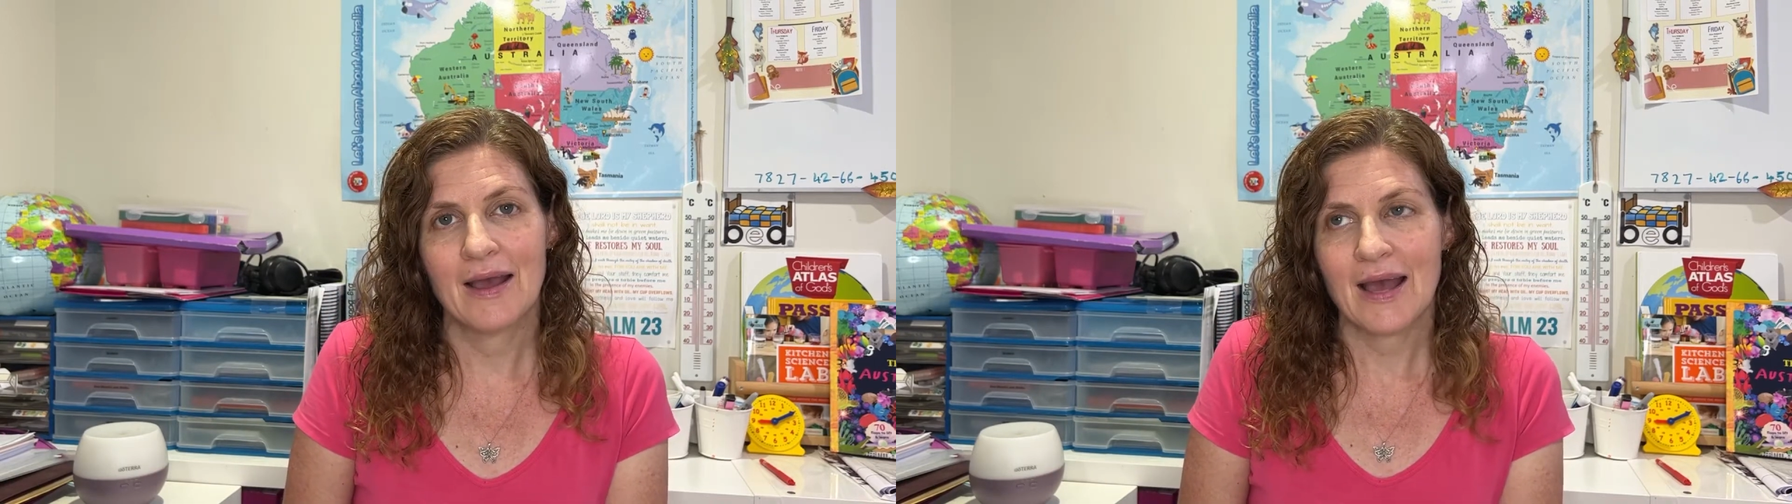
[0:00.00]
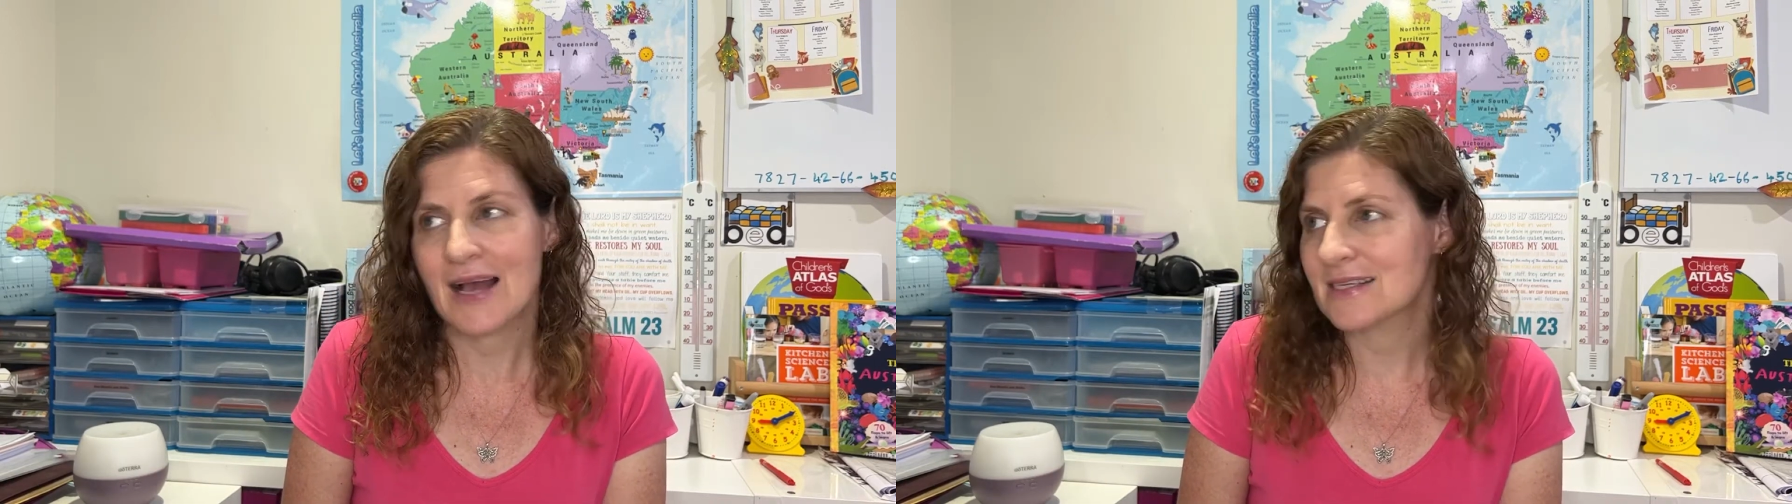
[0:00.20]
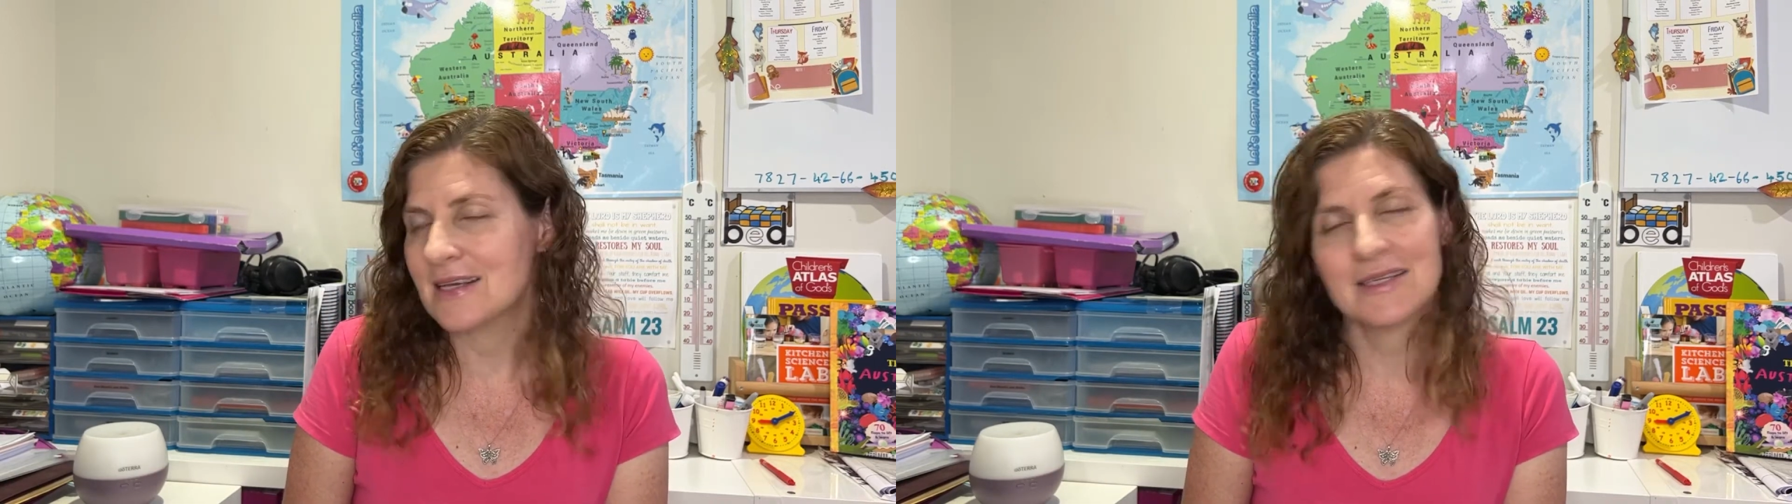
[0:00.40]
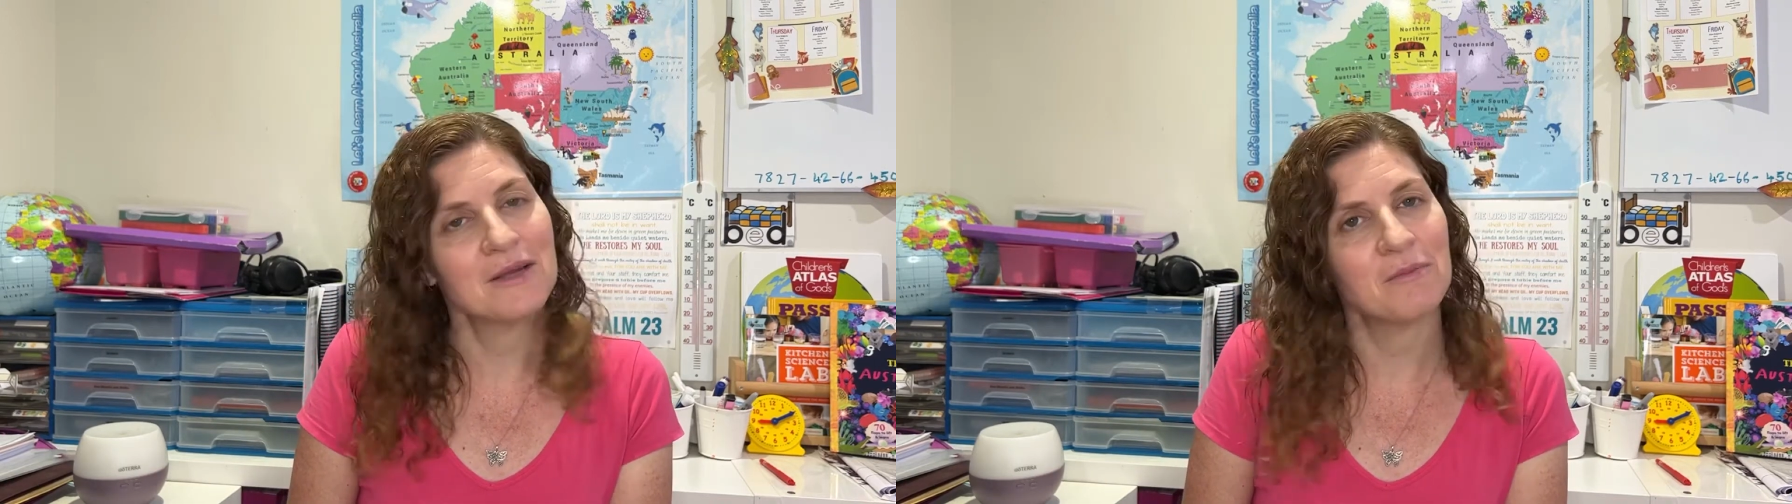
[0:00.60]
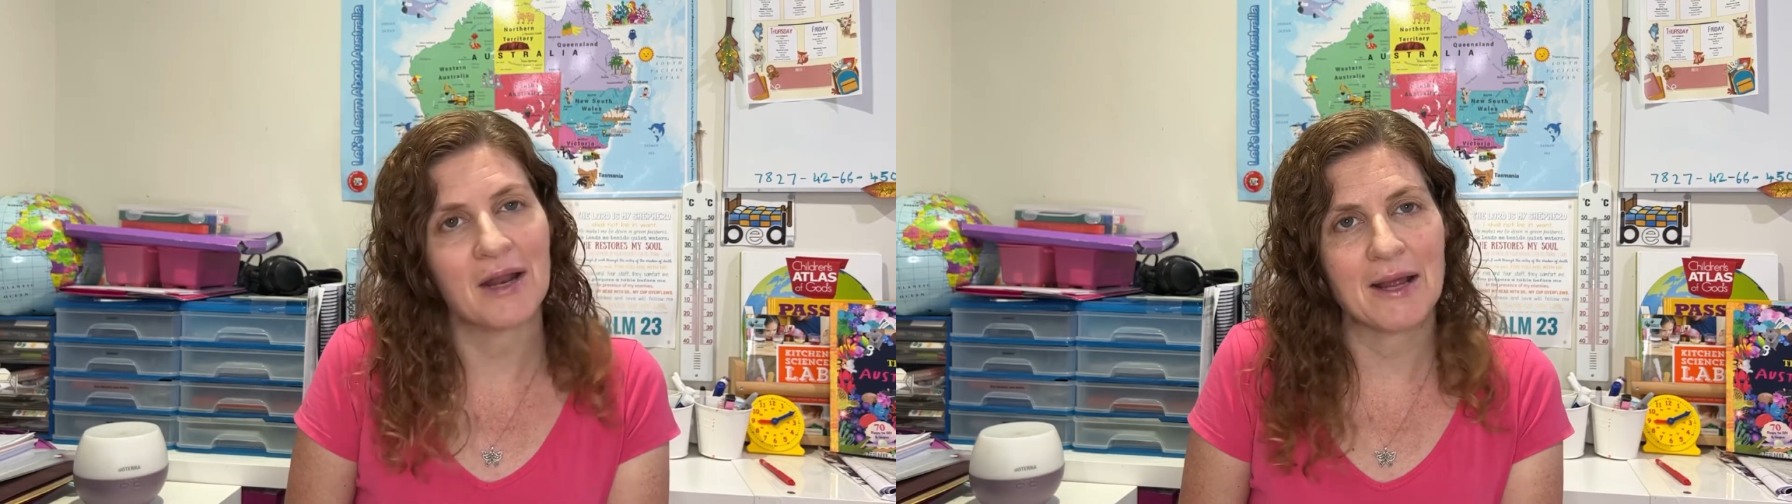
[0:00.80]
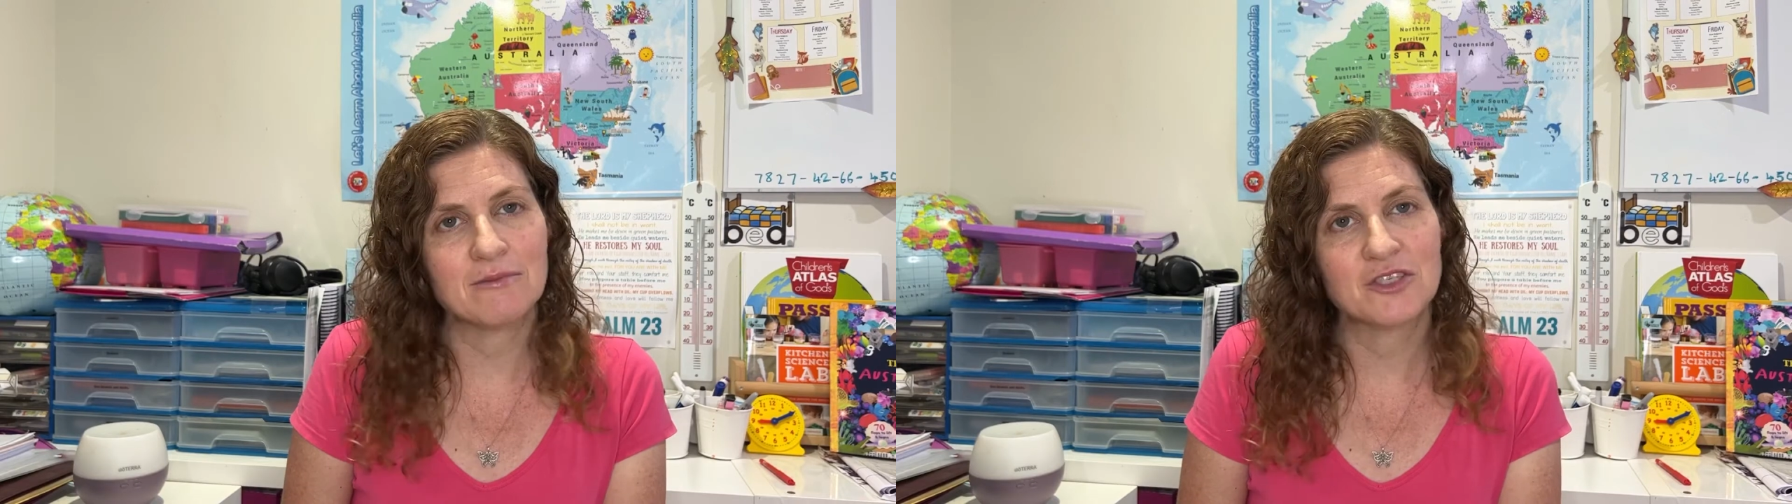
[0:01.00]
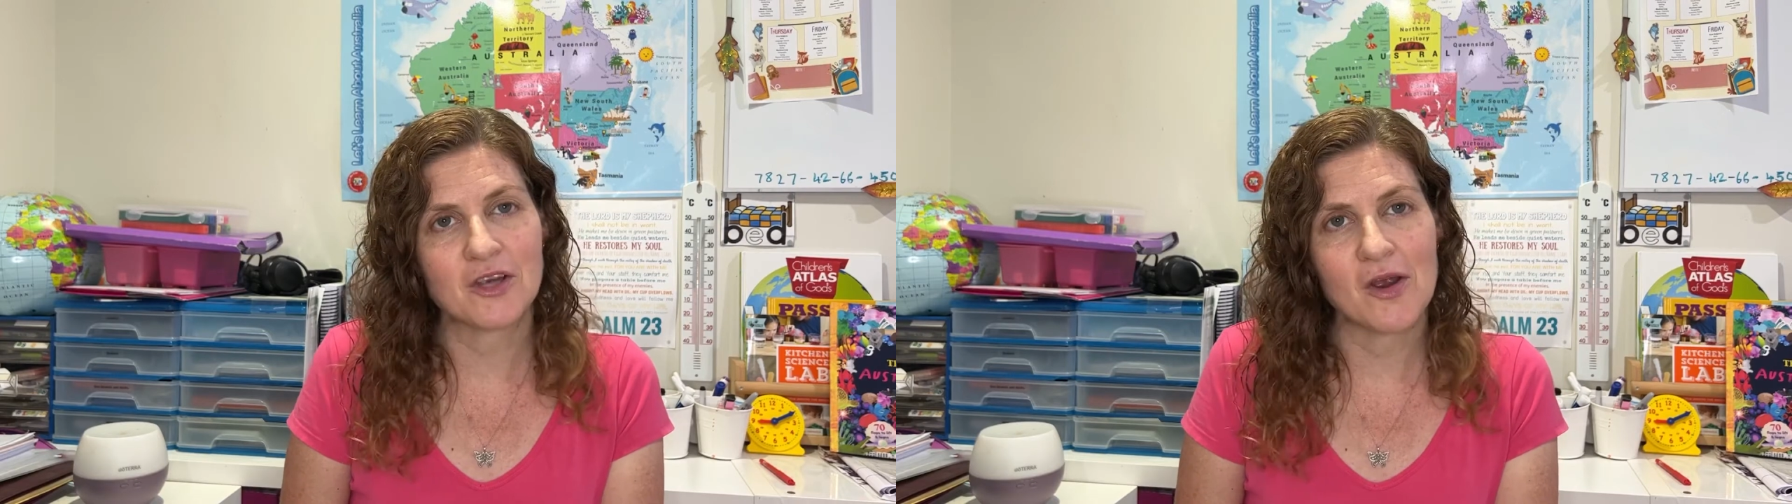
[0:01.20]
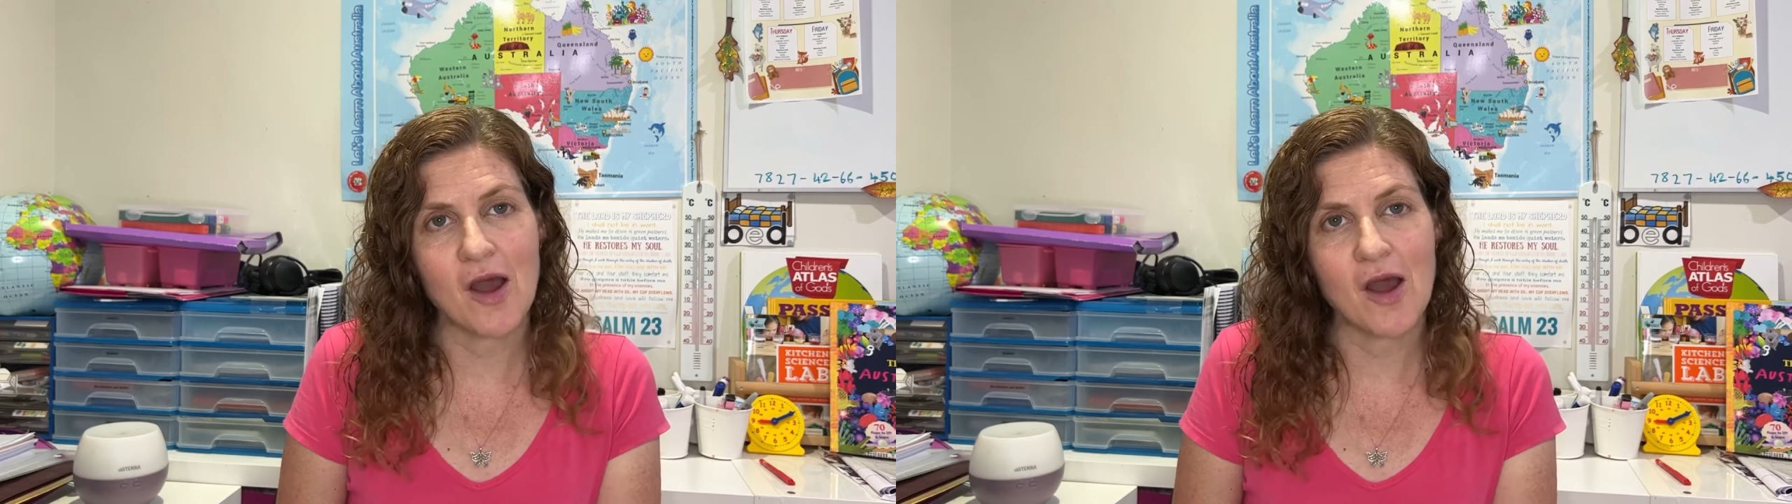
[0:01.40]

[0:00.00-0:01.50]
As I said, my name's Jo.